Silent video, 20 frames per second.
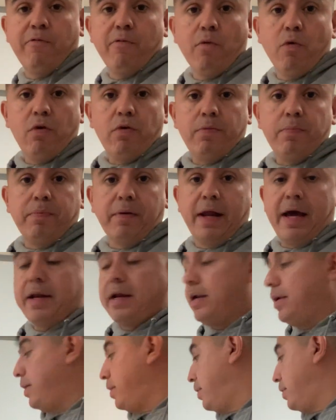fourth
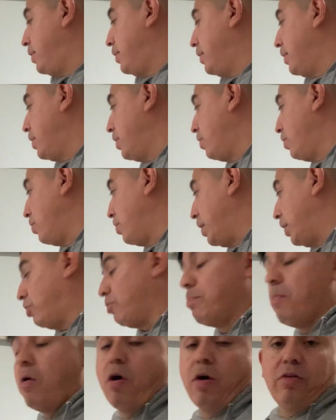planet
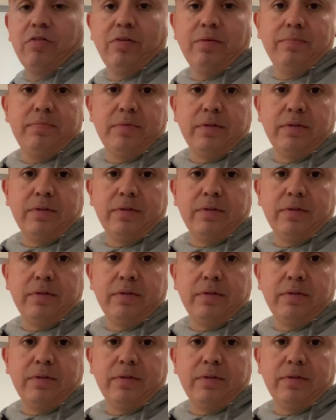is Mars,